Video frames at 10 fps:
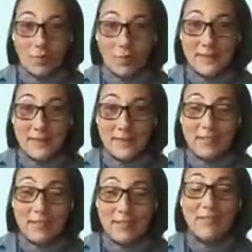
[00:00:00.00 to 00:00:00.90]
job
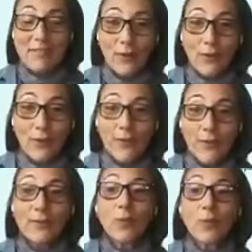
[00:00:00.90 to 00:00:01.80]

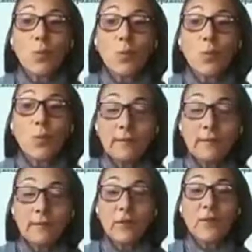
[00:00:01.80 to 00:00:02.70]
because you want
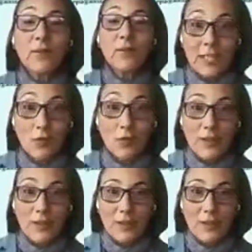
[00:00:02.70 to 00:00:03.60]
to sustain your
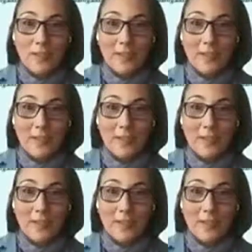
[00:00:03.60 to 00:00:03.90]
family.